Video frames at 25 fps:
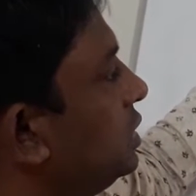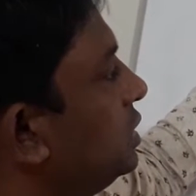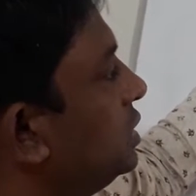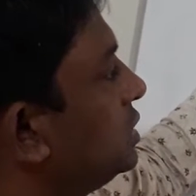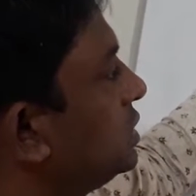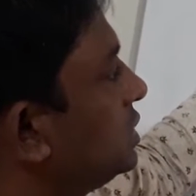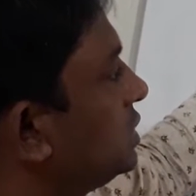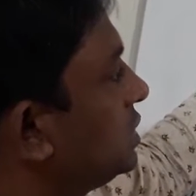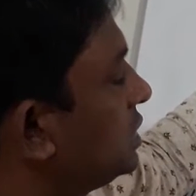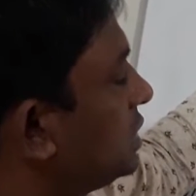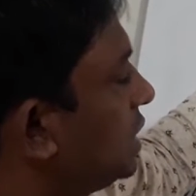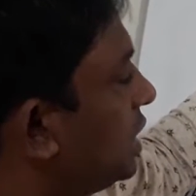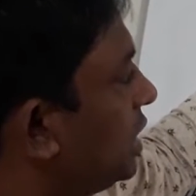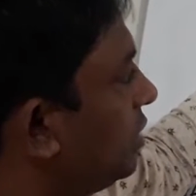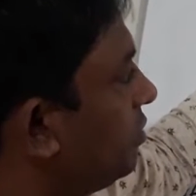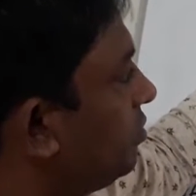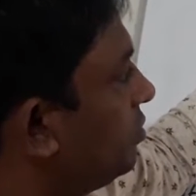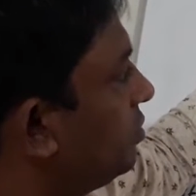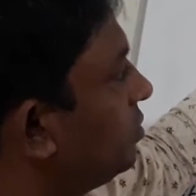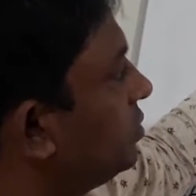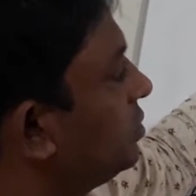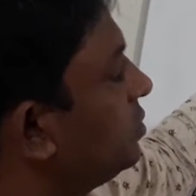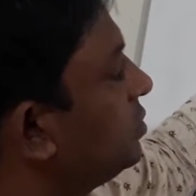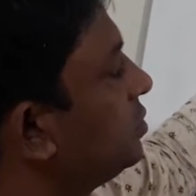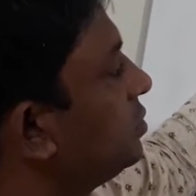
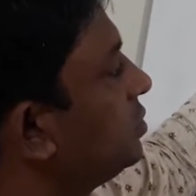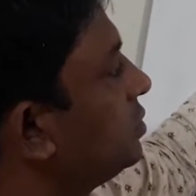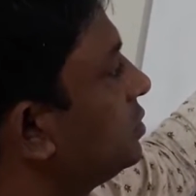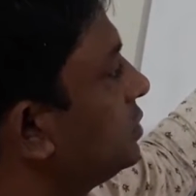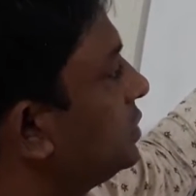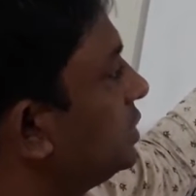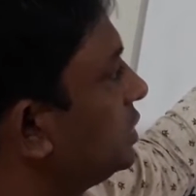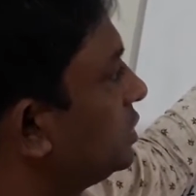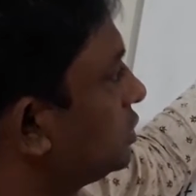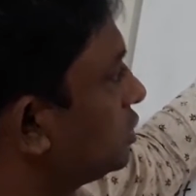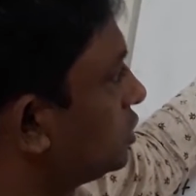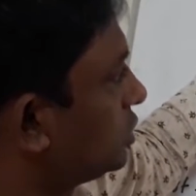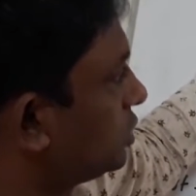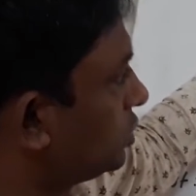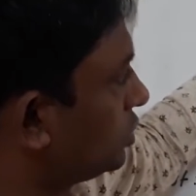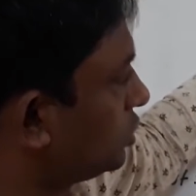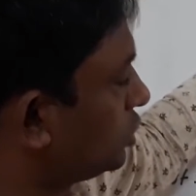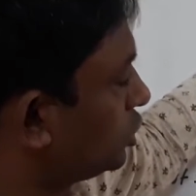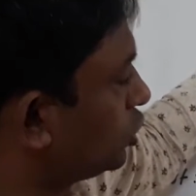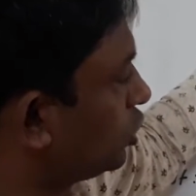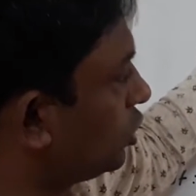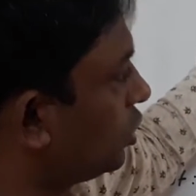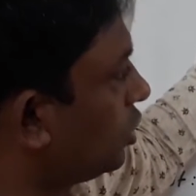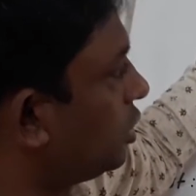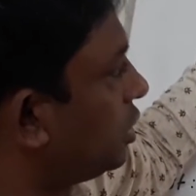Some
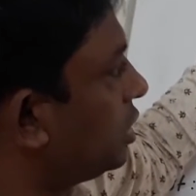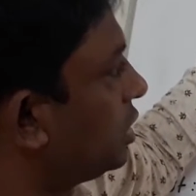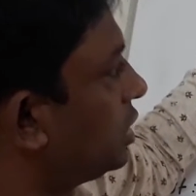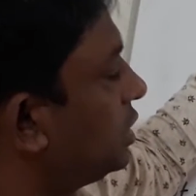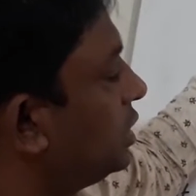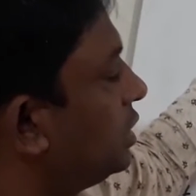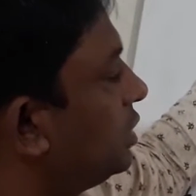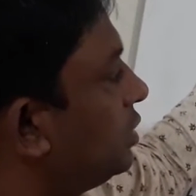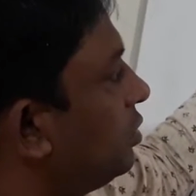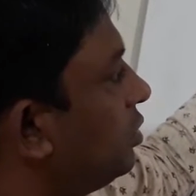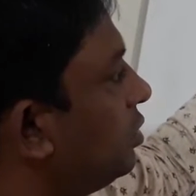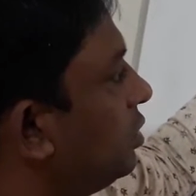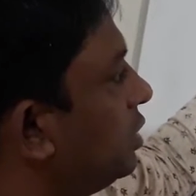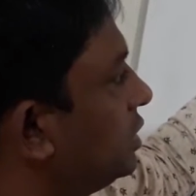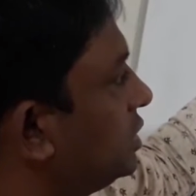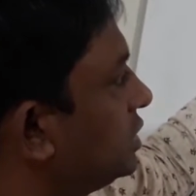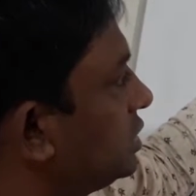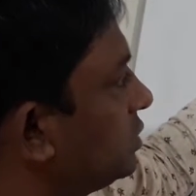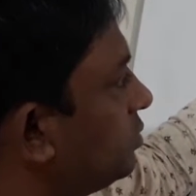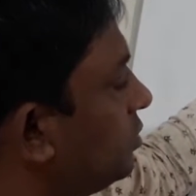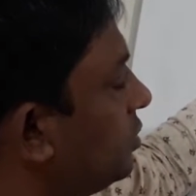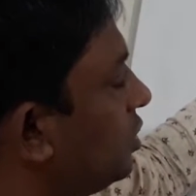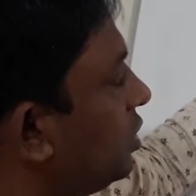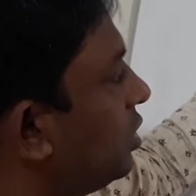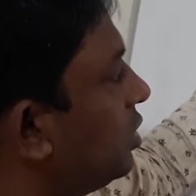short or
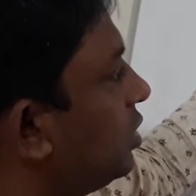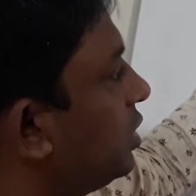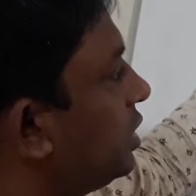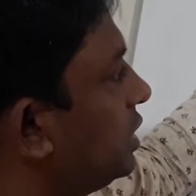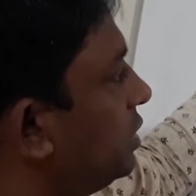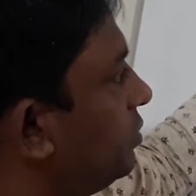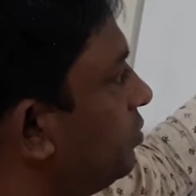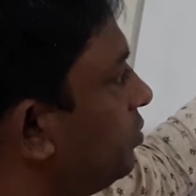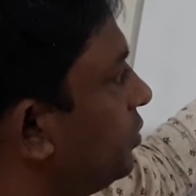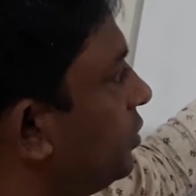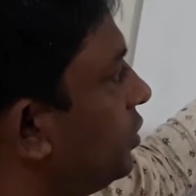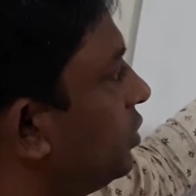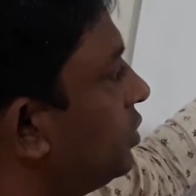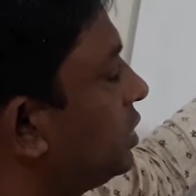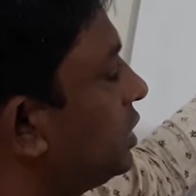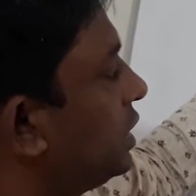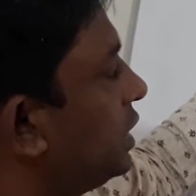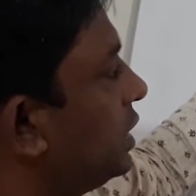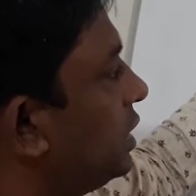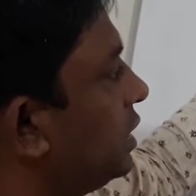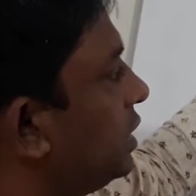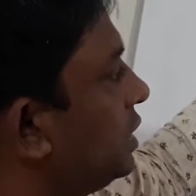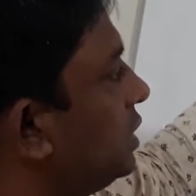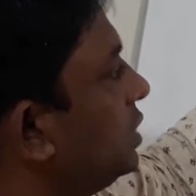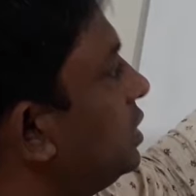small or
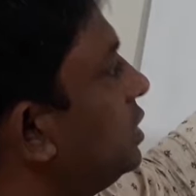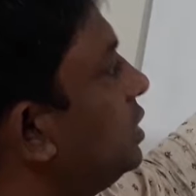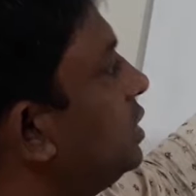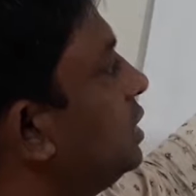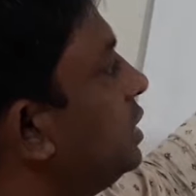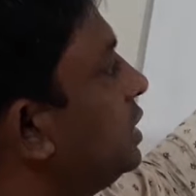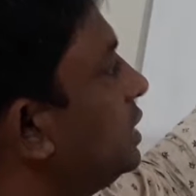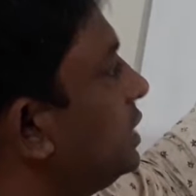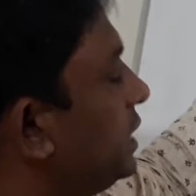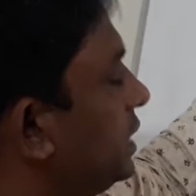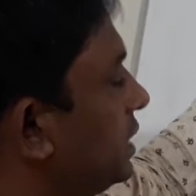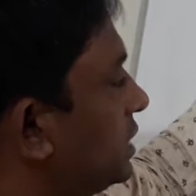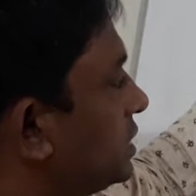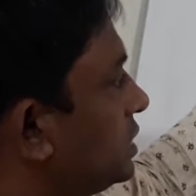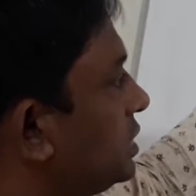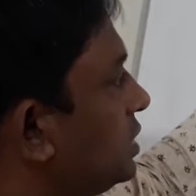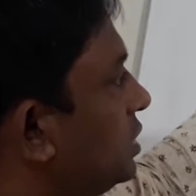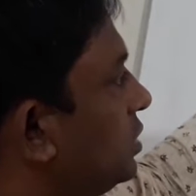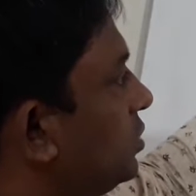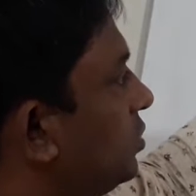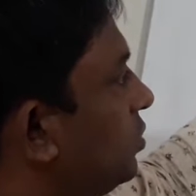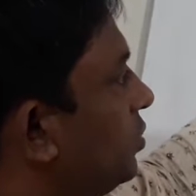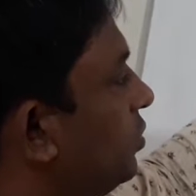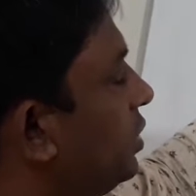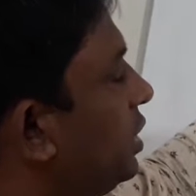important text
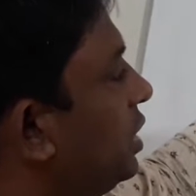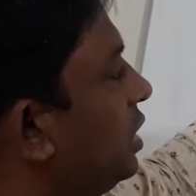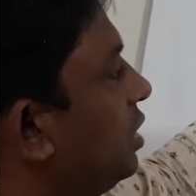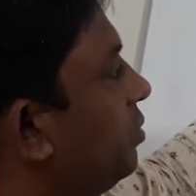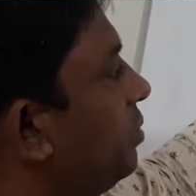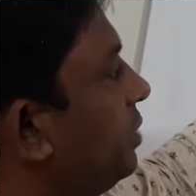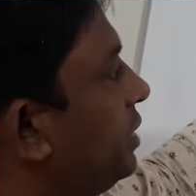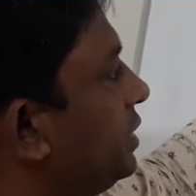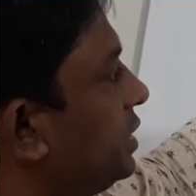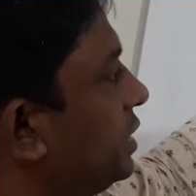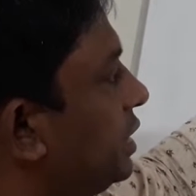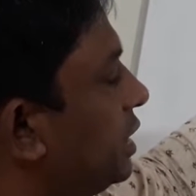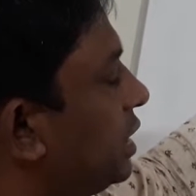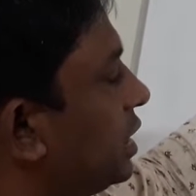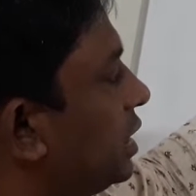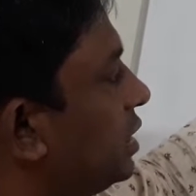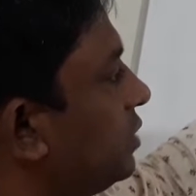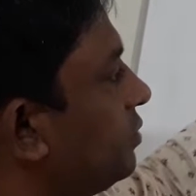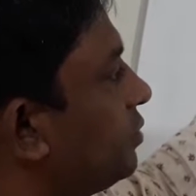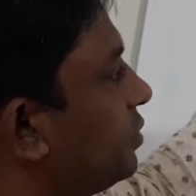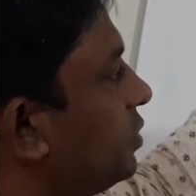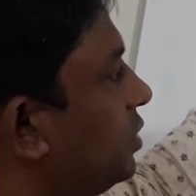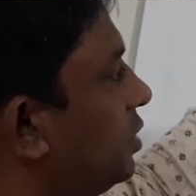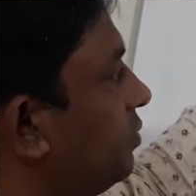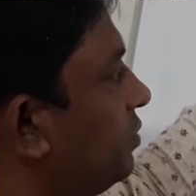will be taken
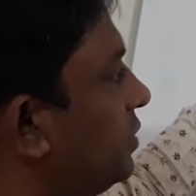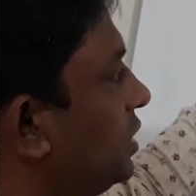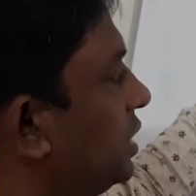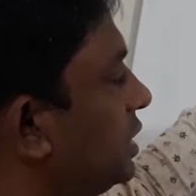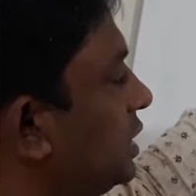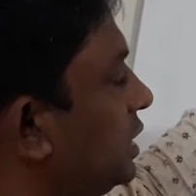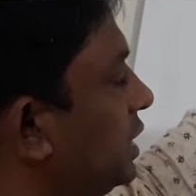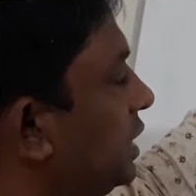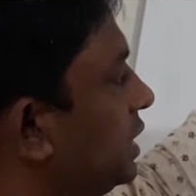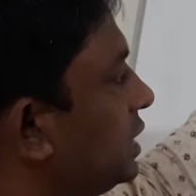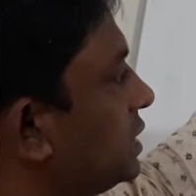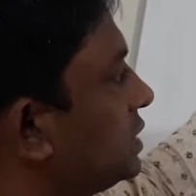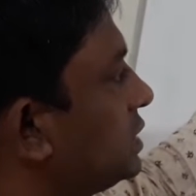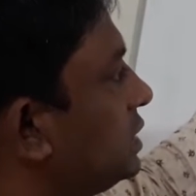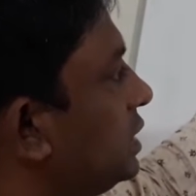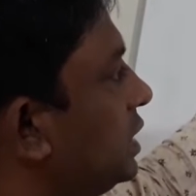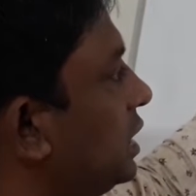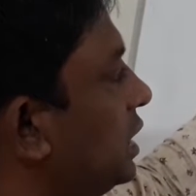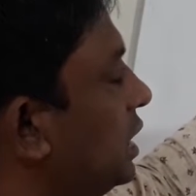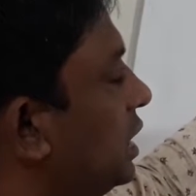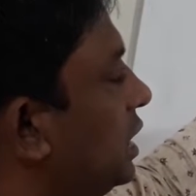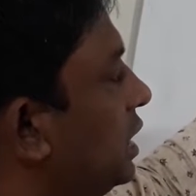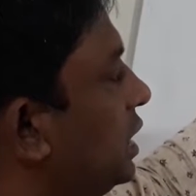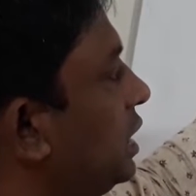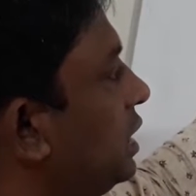from the text,
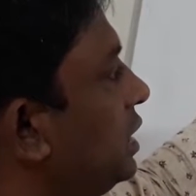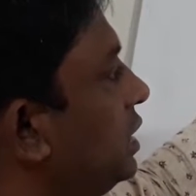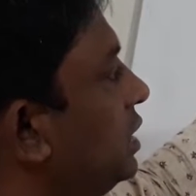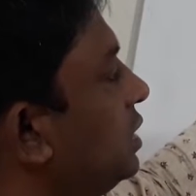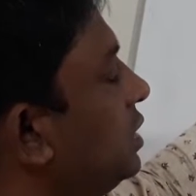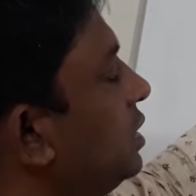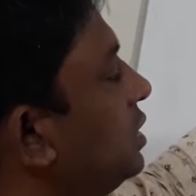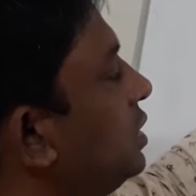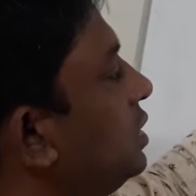and